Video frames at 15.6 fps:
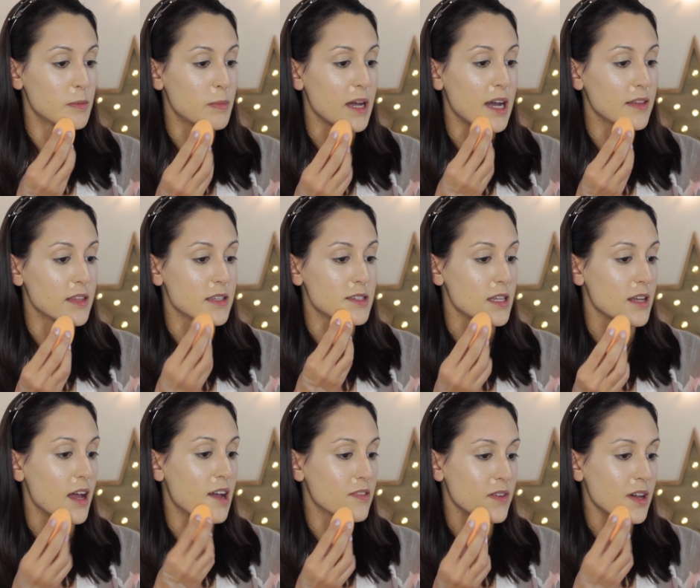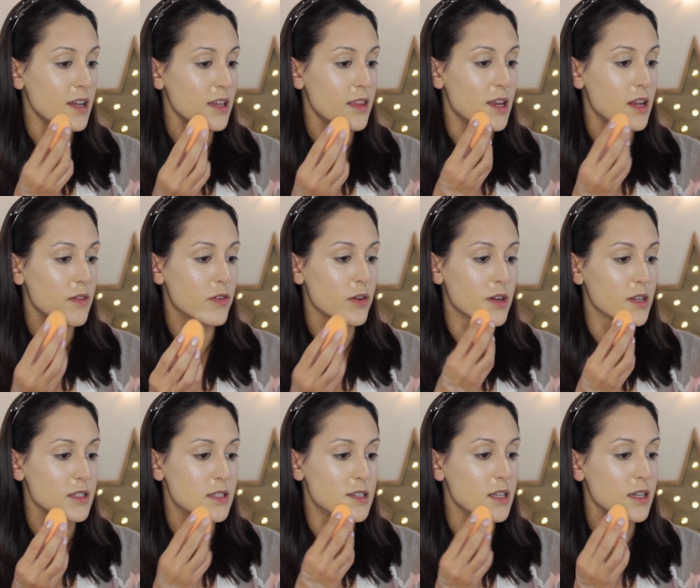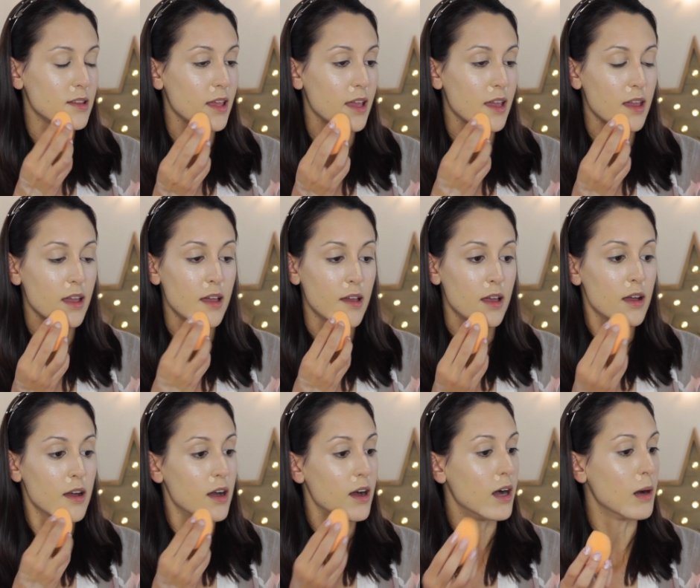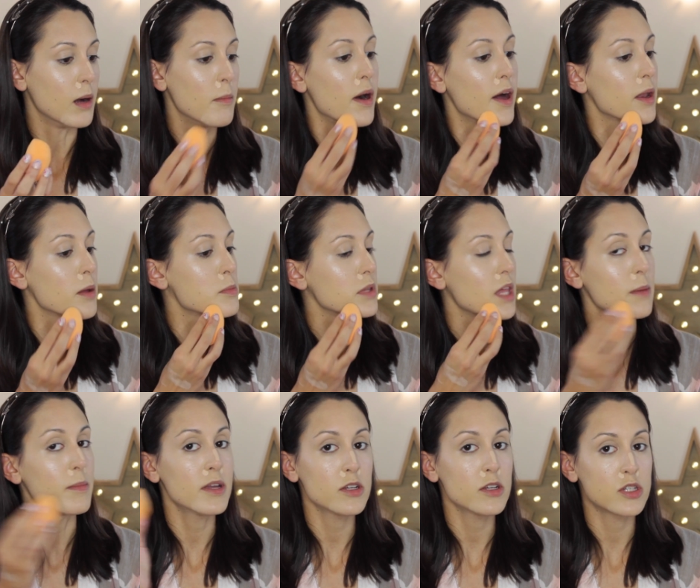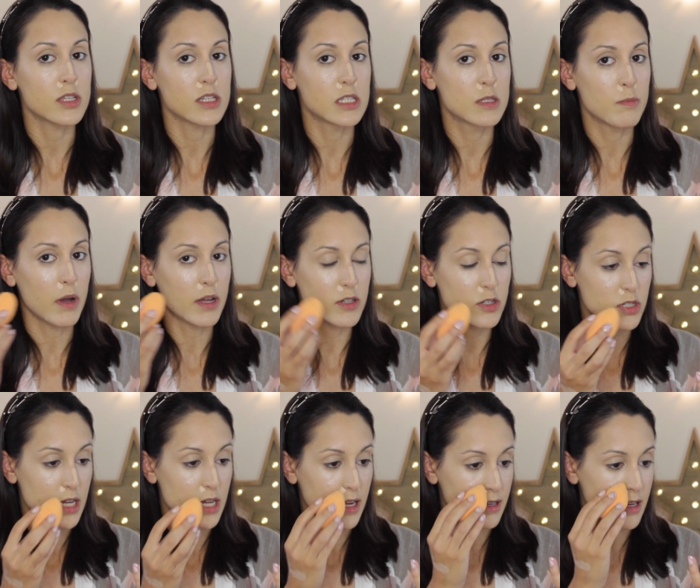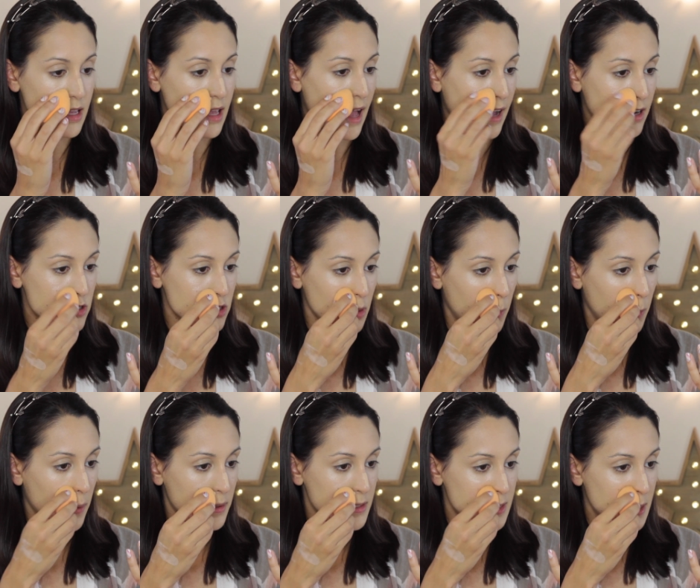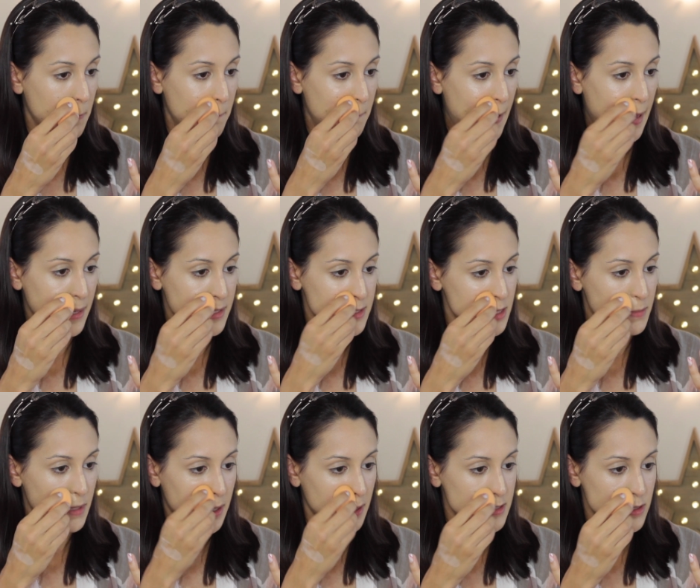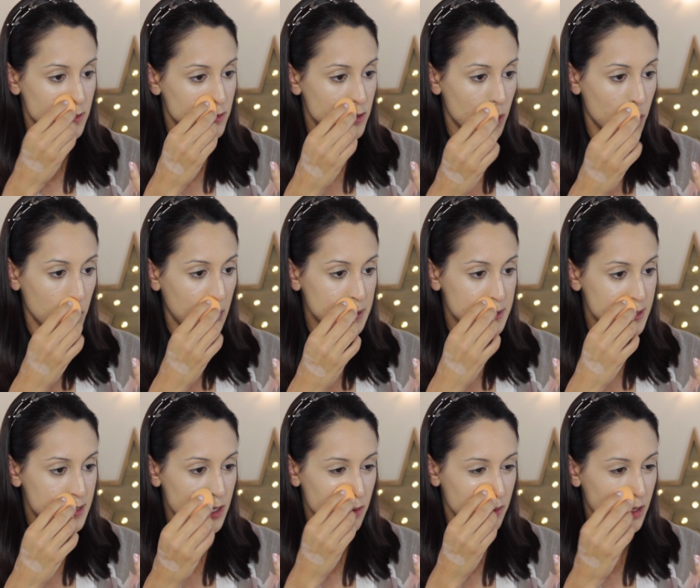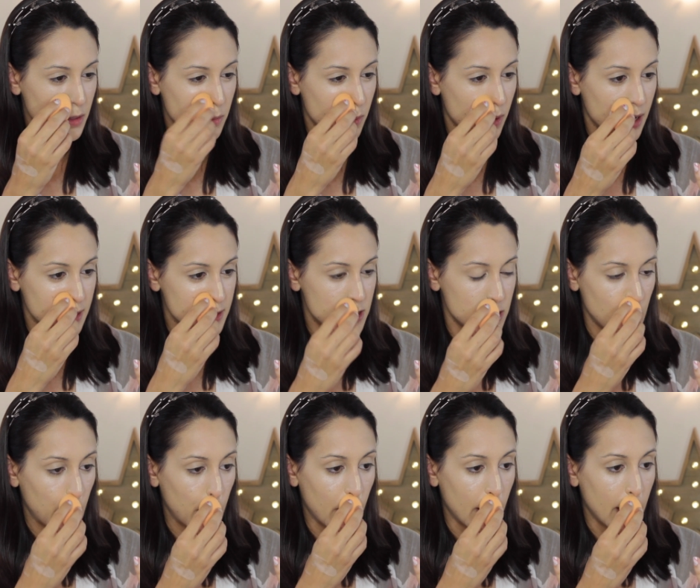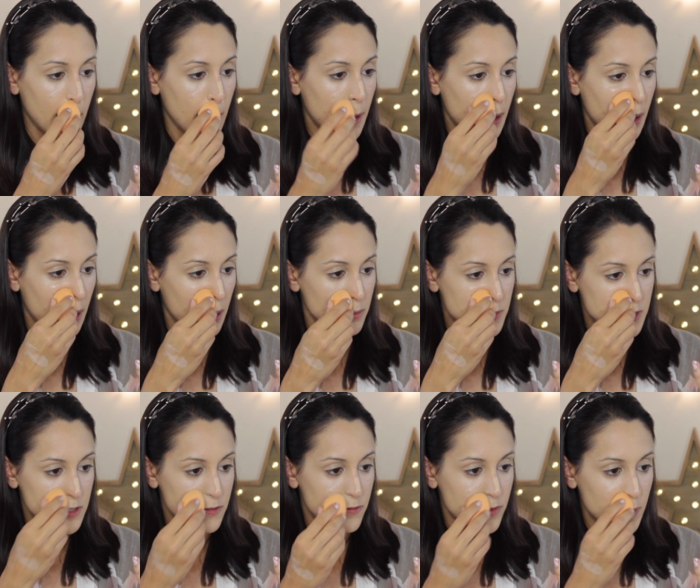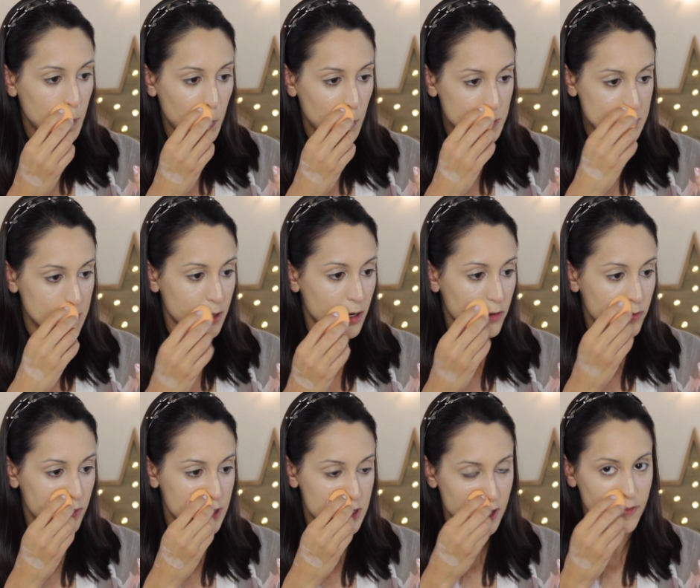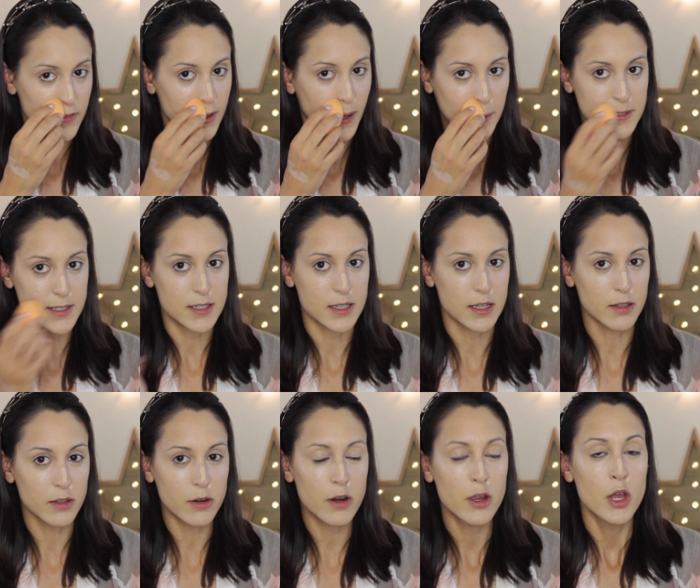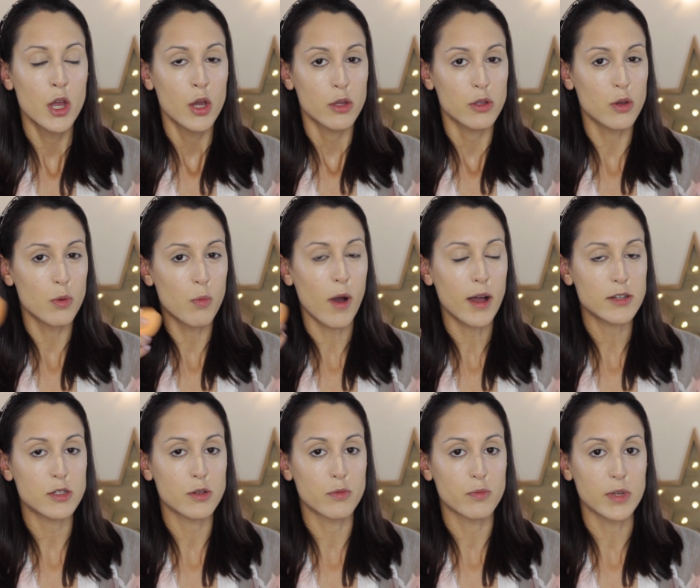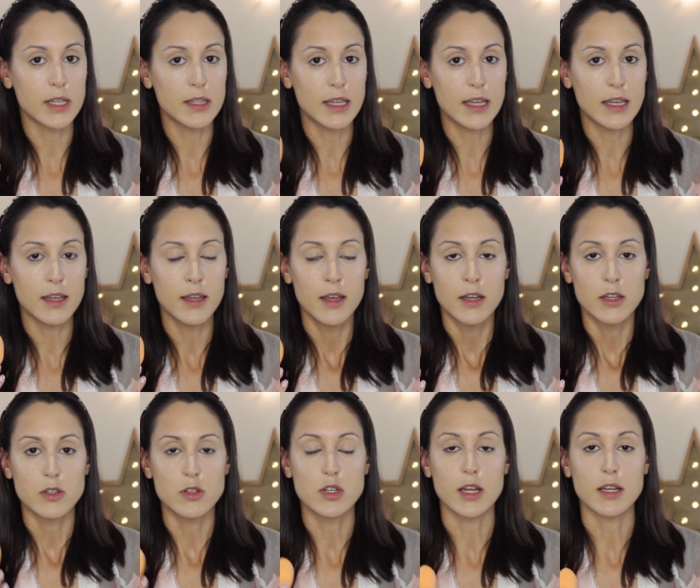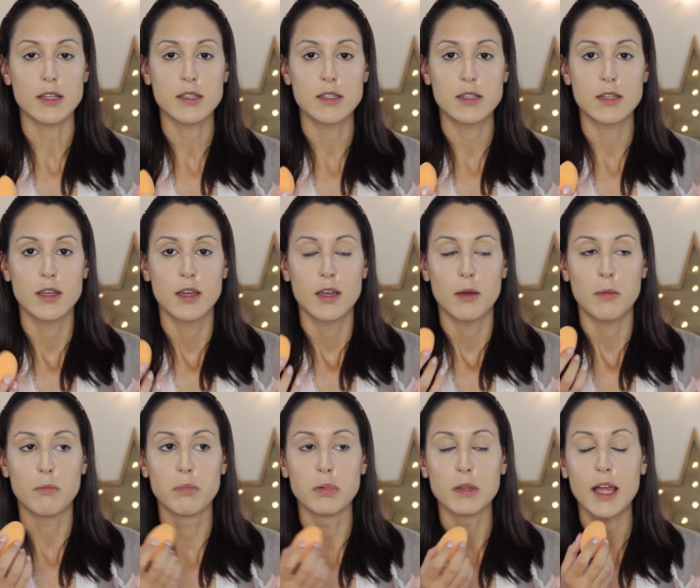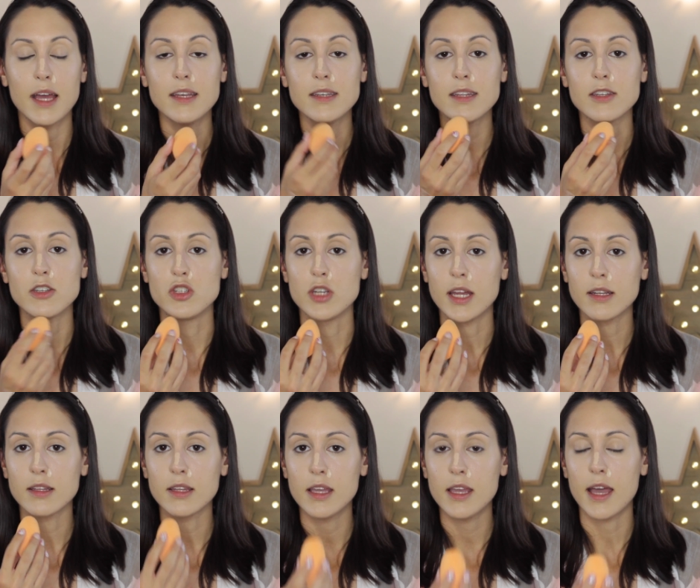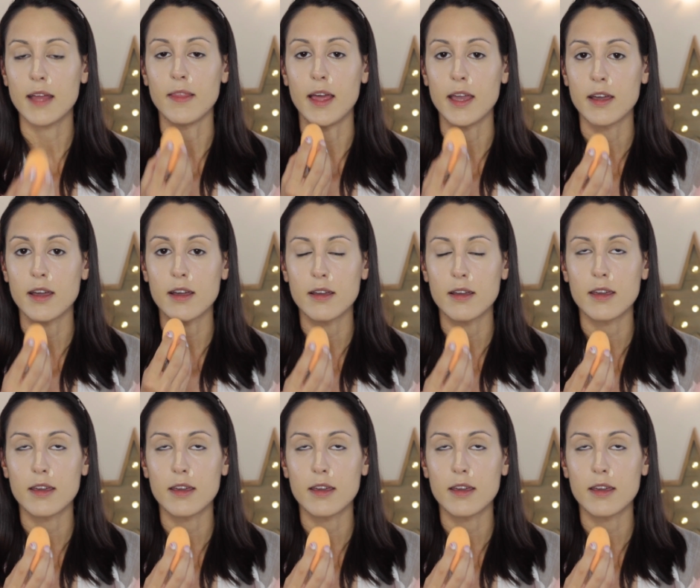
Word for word: Pat this in. I find that if you're concealing um, on a blemish, the sponge technique actually works the best because you don't necessarily want to um, diffuse the coverage of the concealer, you want to really just blend it gently and like